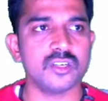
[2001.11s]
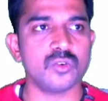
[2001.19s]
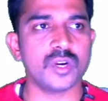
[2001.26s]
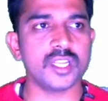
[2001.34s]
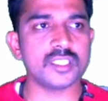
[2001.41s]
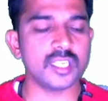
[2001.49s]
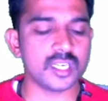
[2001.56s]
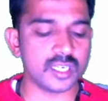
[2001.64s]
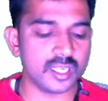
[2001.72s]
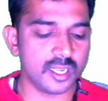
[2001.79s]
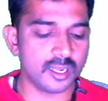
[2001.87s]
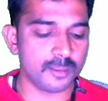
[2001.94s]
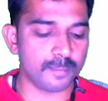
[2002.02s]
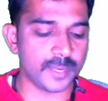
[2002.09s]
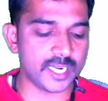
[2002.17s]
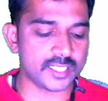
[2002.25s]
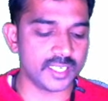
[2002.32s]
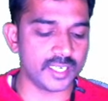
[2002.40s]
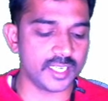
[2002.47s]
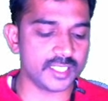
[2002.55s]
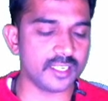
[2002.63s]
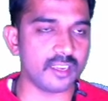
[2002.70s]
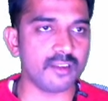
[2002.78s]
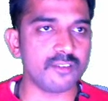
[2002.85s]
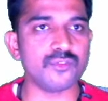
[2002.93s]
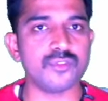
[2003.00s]
What is that? Percentage
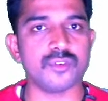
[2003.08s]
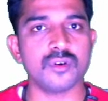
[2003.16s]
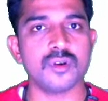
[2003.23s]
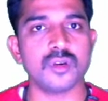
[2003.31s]
F.